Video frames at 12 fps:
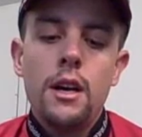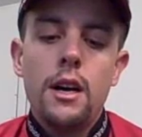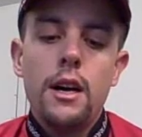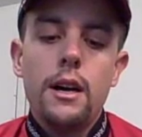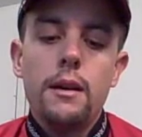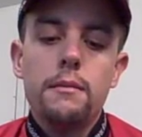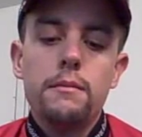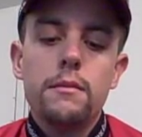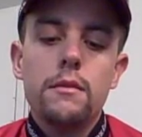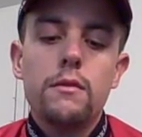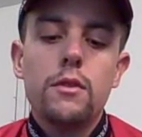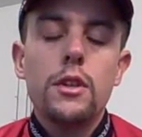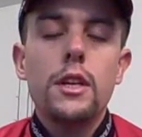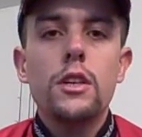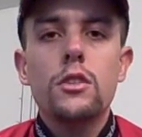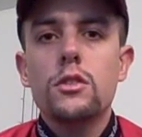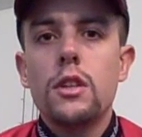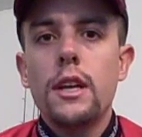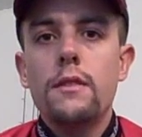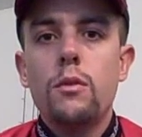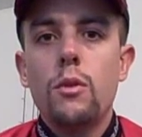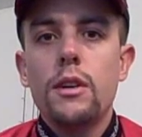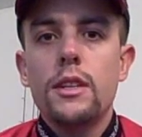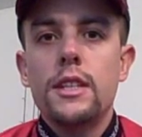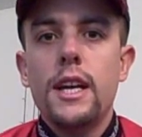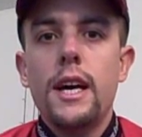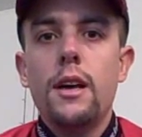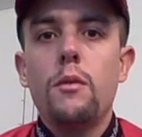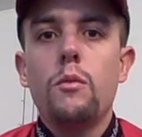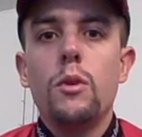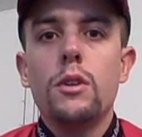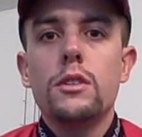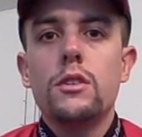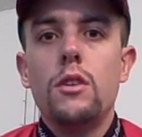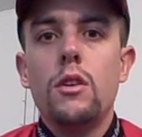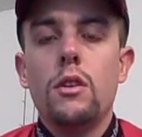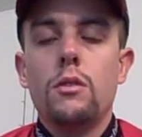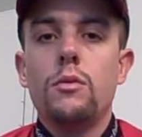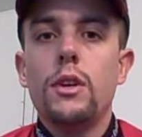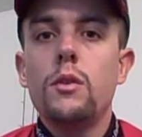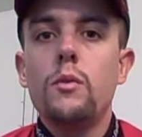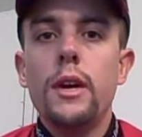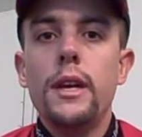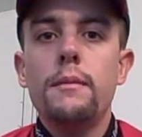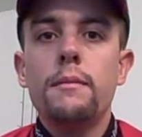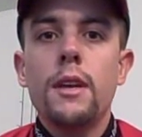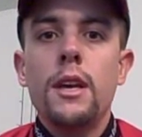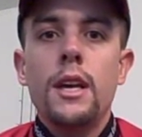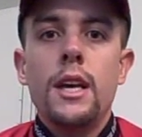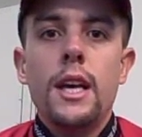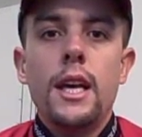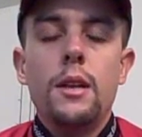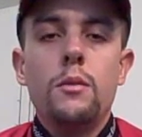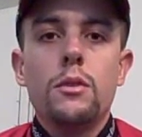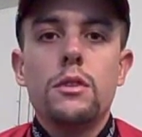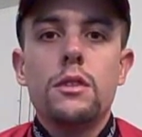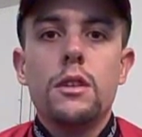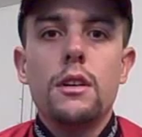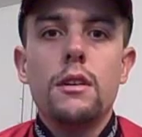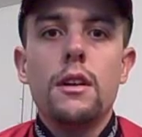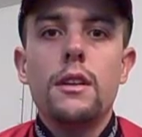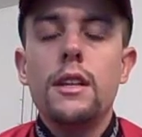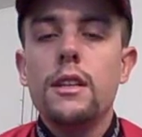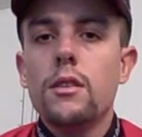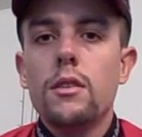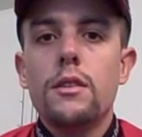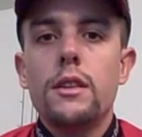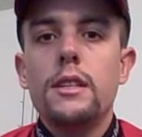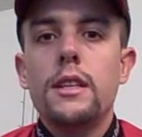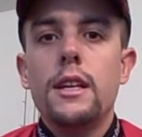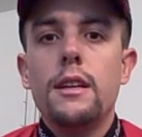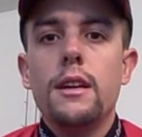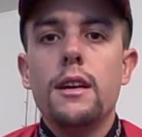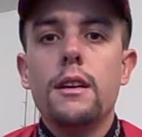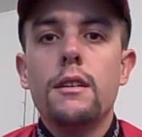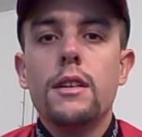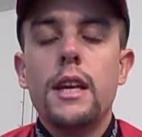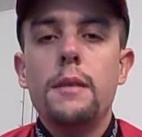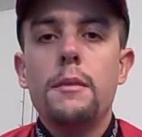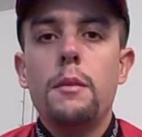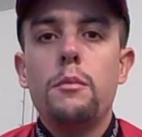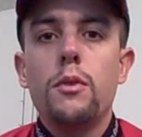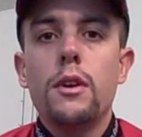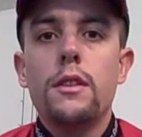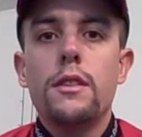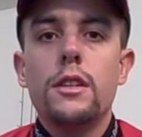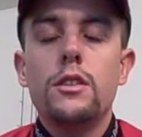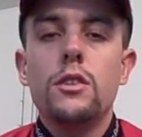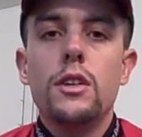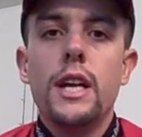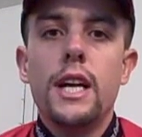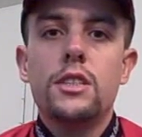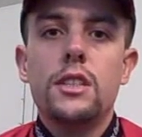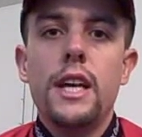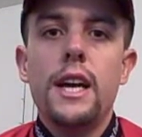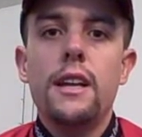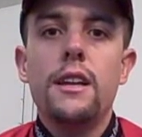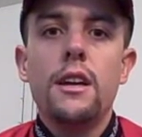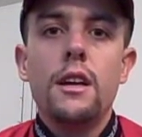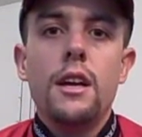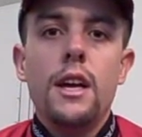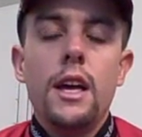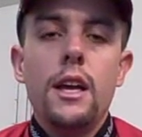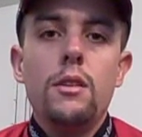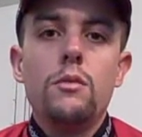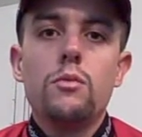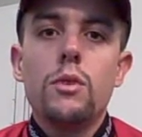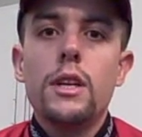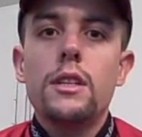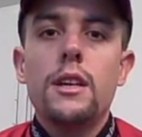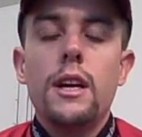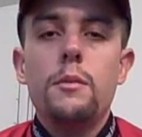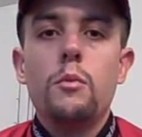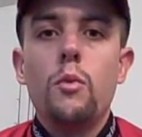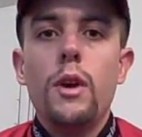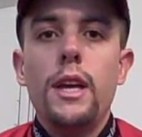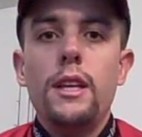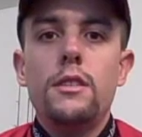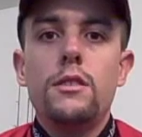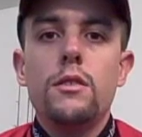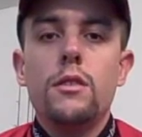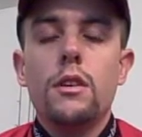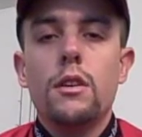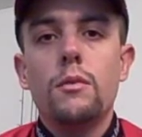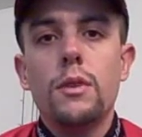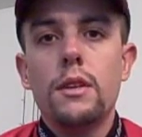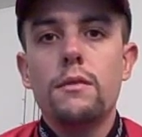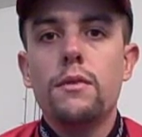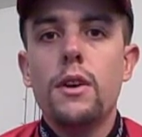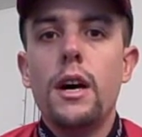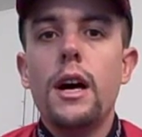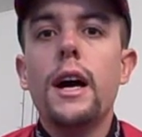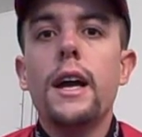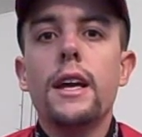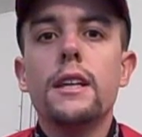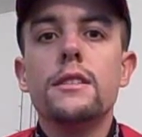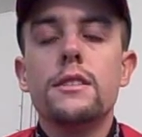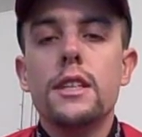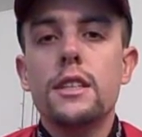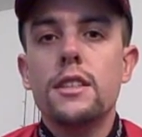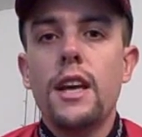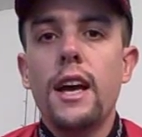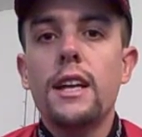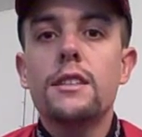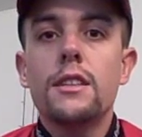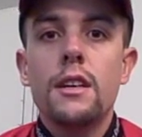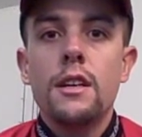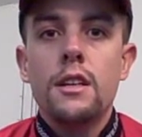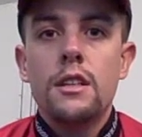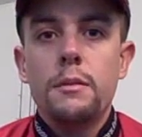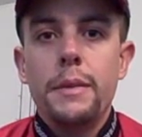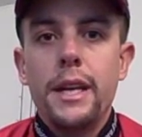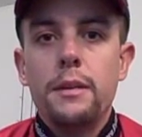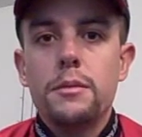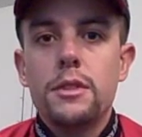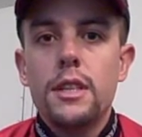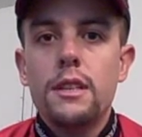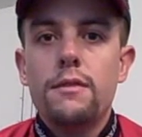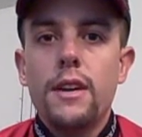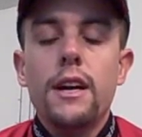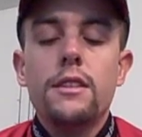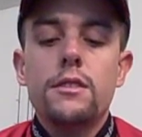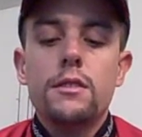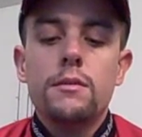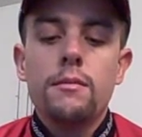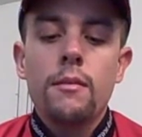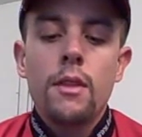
For years, Lake Fork has had what is called a ring weight, and it was a neat little thing they came up with that you could actually add a ring type weight to their ring fry and zigzags to make them sink faster.